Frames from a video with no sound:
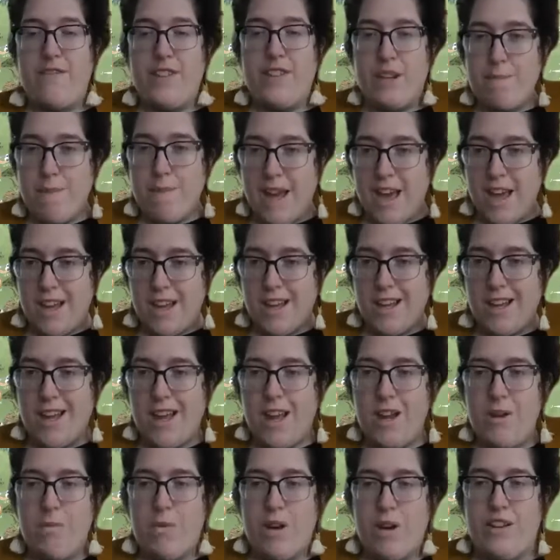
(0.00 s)
feedback
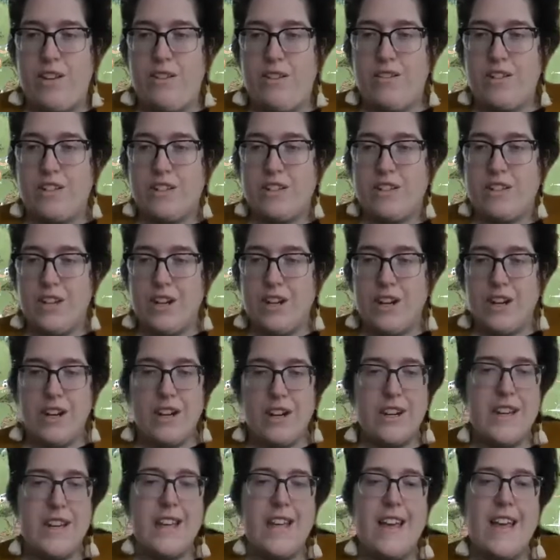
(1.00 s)
on what you just
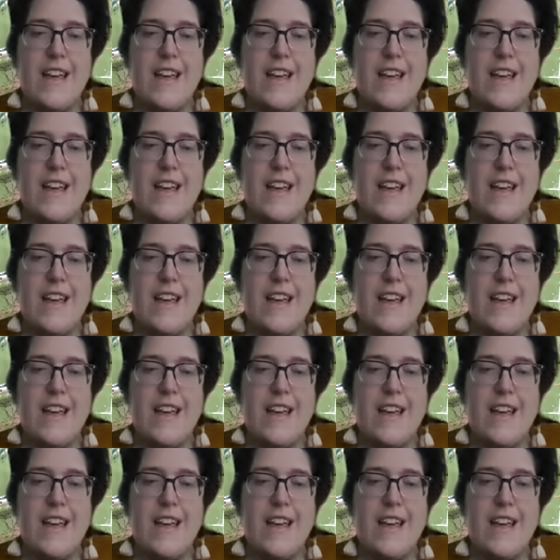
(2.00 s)
heard